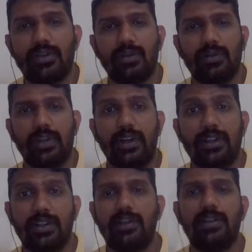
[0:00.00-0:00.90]
So the
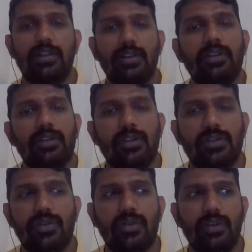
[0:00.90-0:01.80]
result
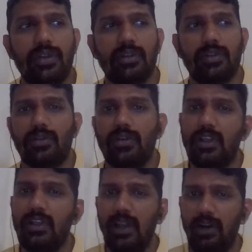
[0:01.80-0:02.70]
shown. So
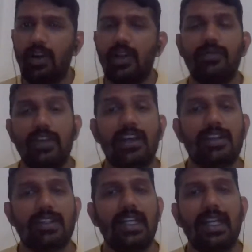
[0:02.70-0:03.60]
in that column, we
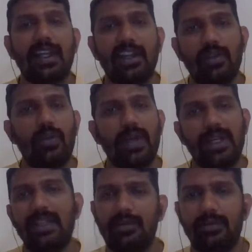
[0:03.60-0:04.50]
are seeing like a
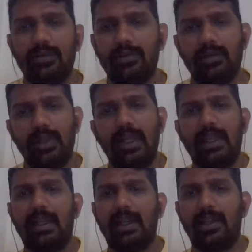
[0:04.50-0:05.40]
280
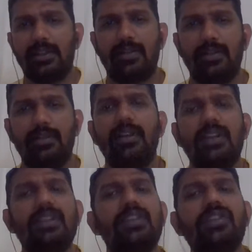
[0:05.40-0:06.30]
link clicks.
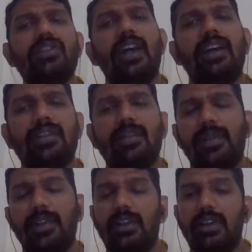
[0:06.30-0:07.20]
It's just an example
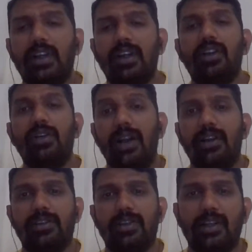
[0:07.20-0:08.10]
to
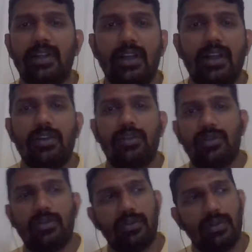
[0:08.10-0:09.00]
understand.
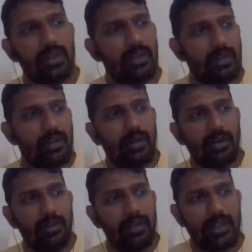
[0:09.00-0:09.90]
So
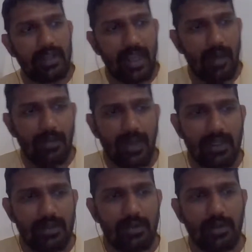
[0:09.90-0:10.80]
there is a
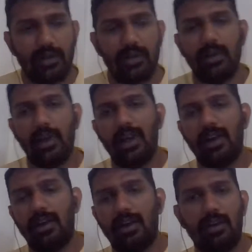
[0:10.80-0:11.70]
campaign
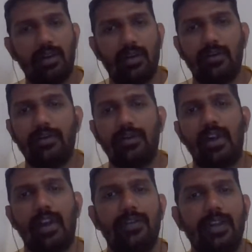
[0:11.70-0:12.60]
of
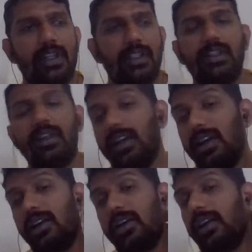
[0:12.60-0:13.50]
traffic
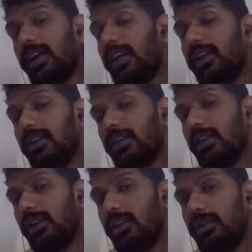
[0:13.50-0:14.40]
regarding
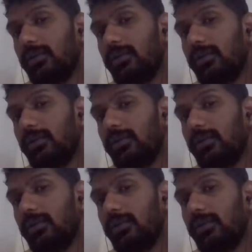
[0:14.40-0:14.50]
the